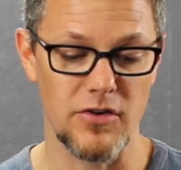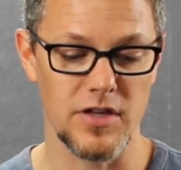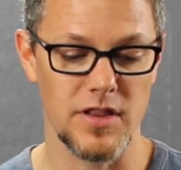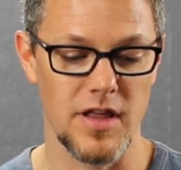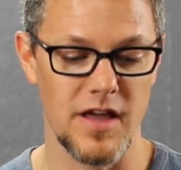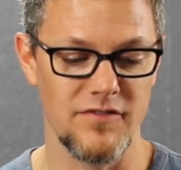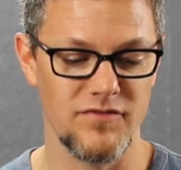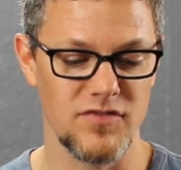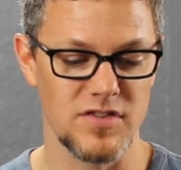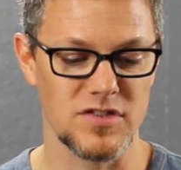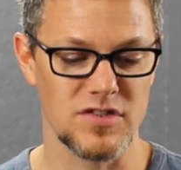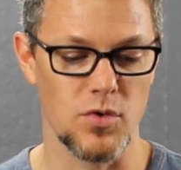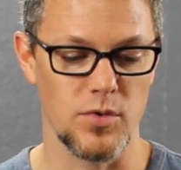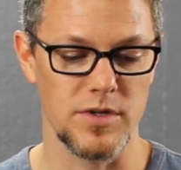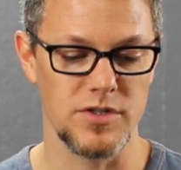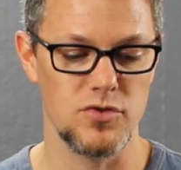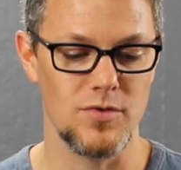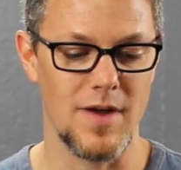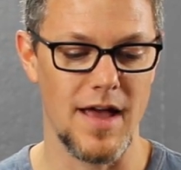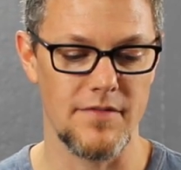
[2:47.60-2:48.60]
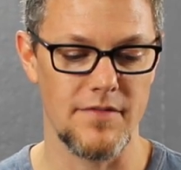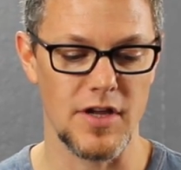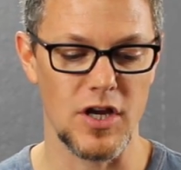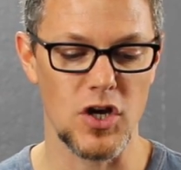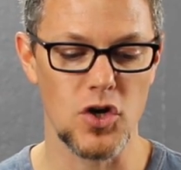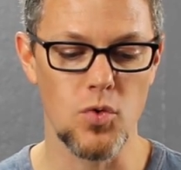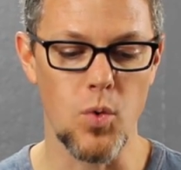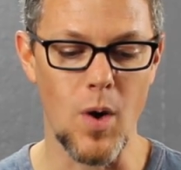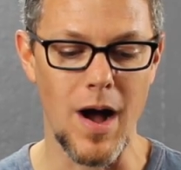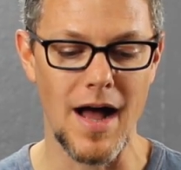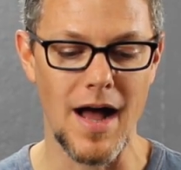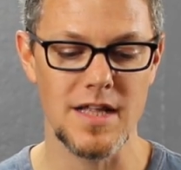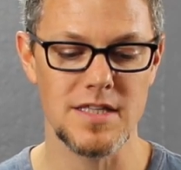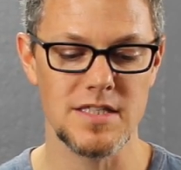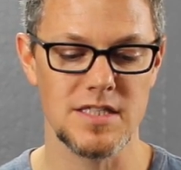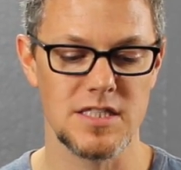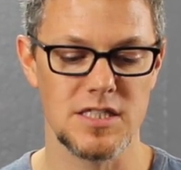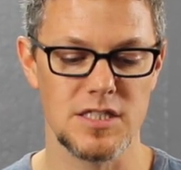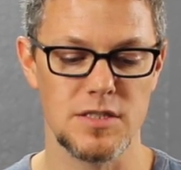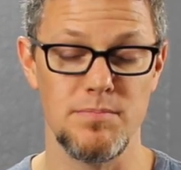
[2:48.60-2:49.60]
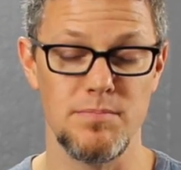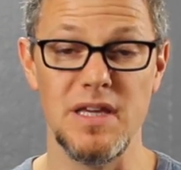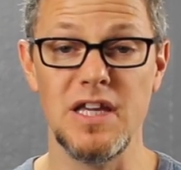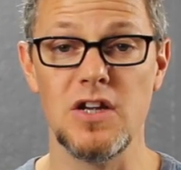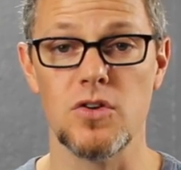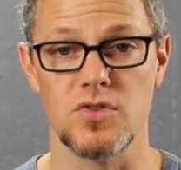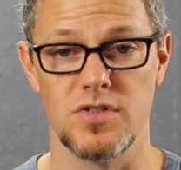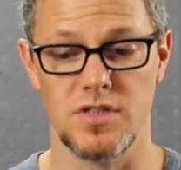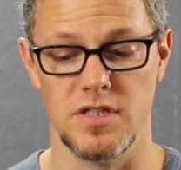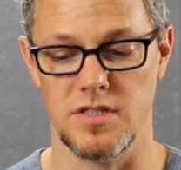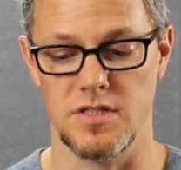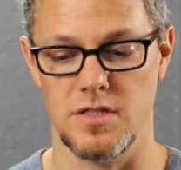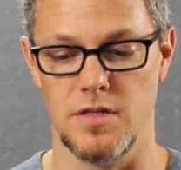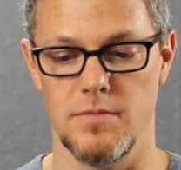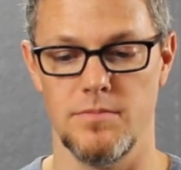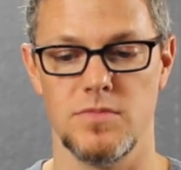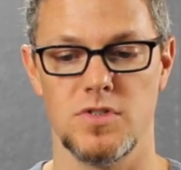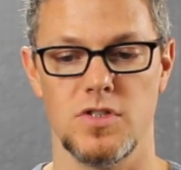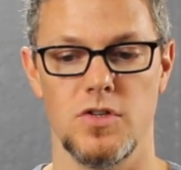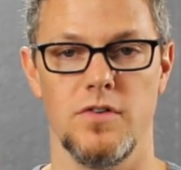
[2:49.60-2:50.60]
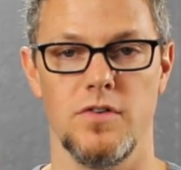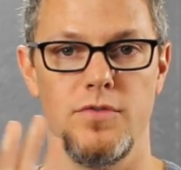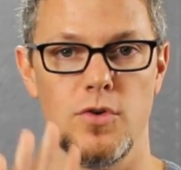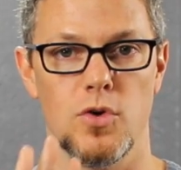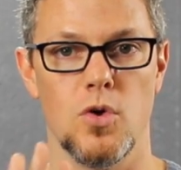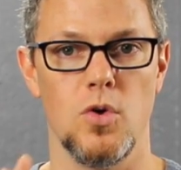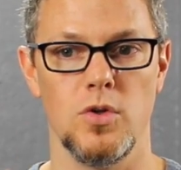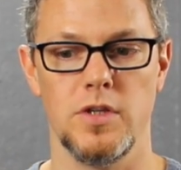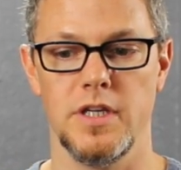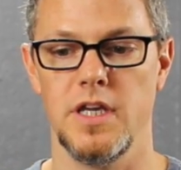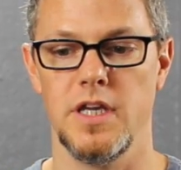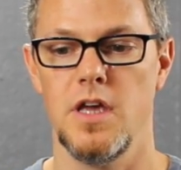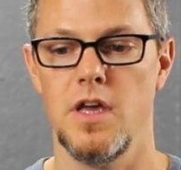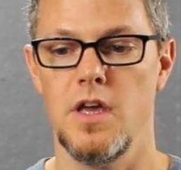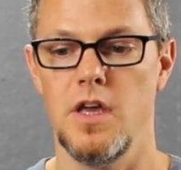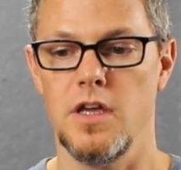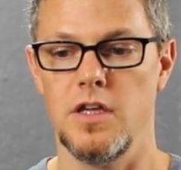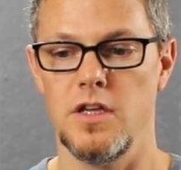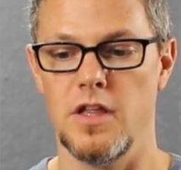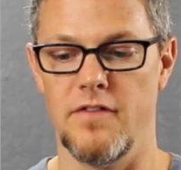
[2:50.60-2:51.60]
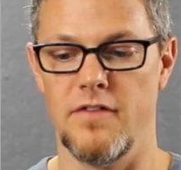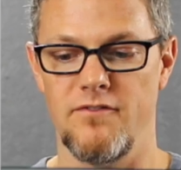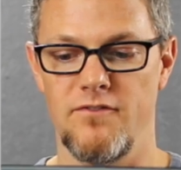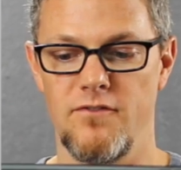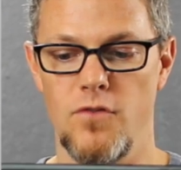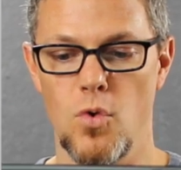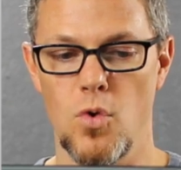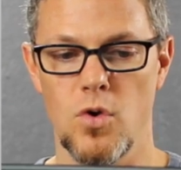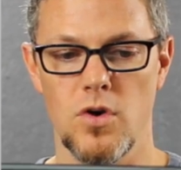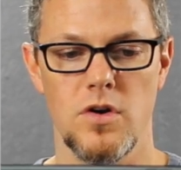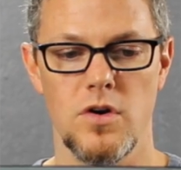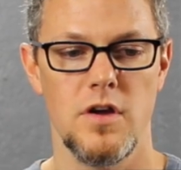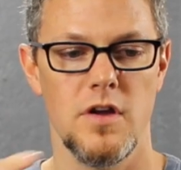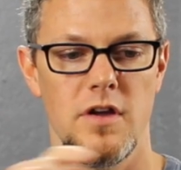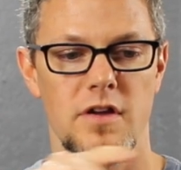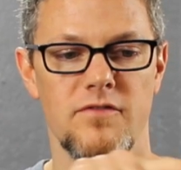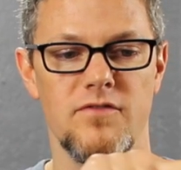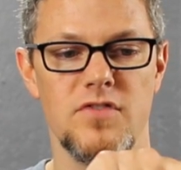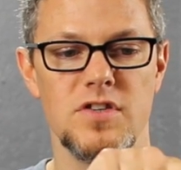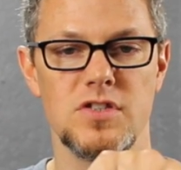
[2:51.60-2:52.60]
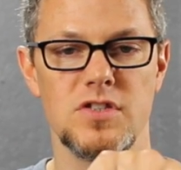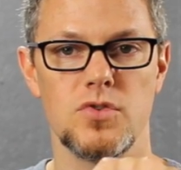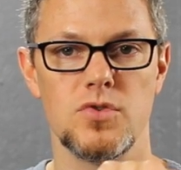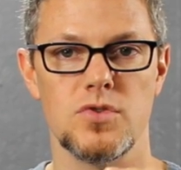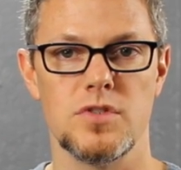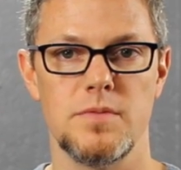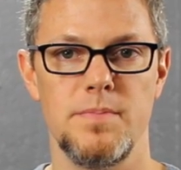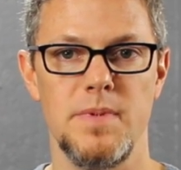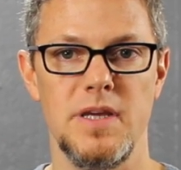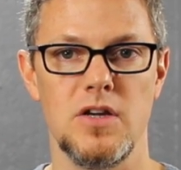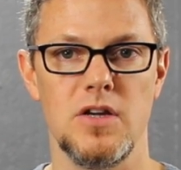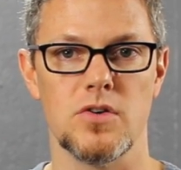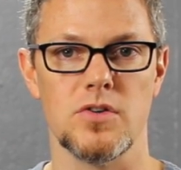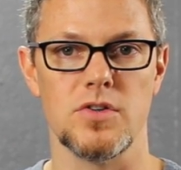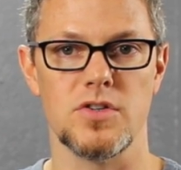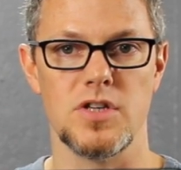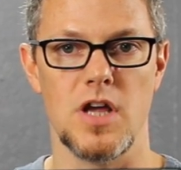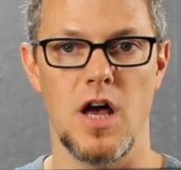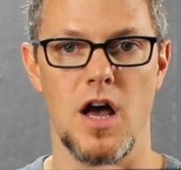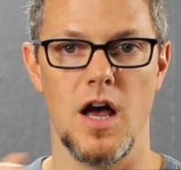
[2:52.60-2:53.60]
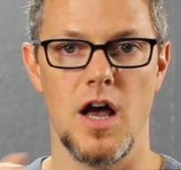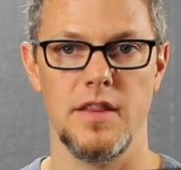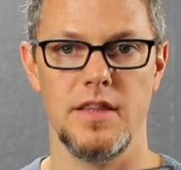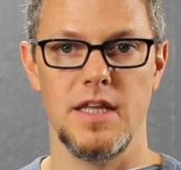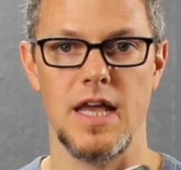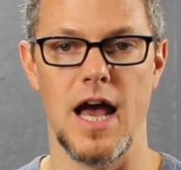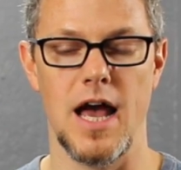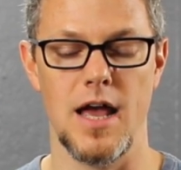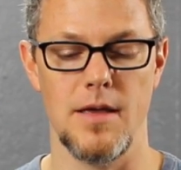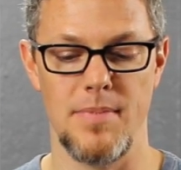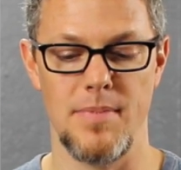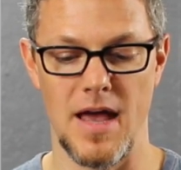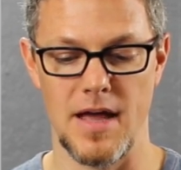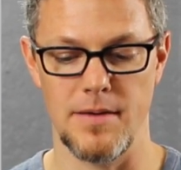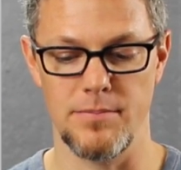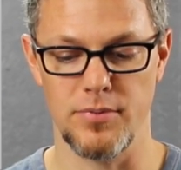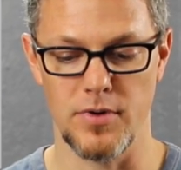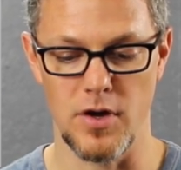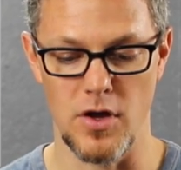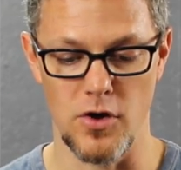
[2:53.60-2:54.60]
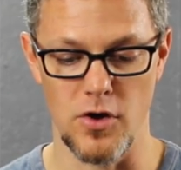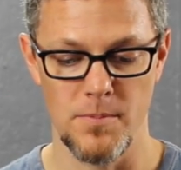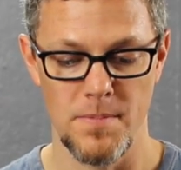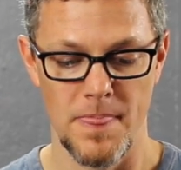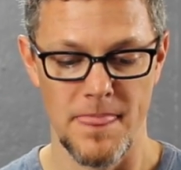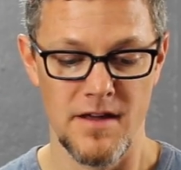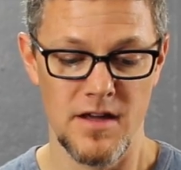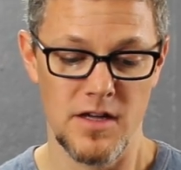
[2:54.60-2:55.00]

life. It's going to have a quad speaker system. So if you're holding, you have 4 physical speakers on the iPad Pro.